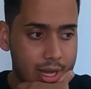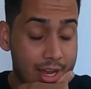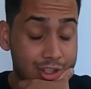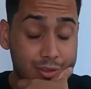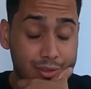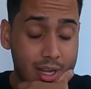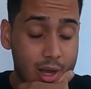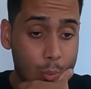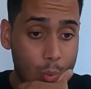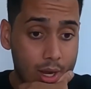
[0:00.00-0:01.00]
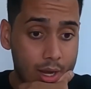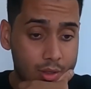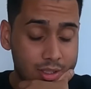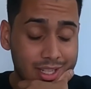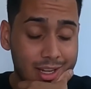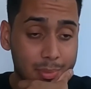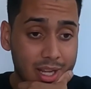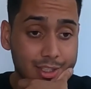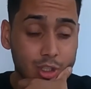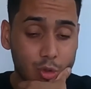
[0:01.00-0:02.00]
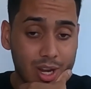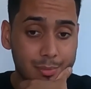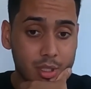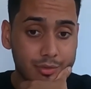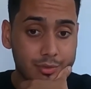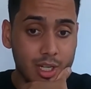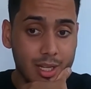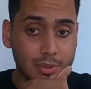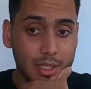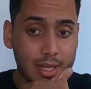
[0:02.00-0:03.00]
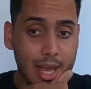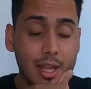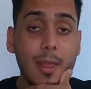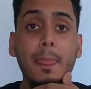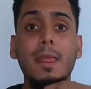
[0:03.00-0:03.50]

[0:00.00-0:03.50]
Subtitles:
I just forgot where, because I applied to a crap ton of jobs like that.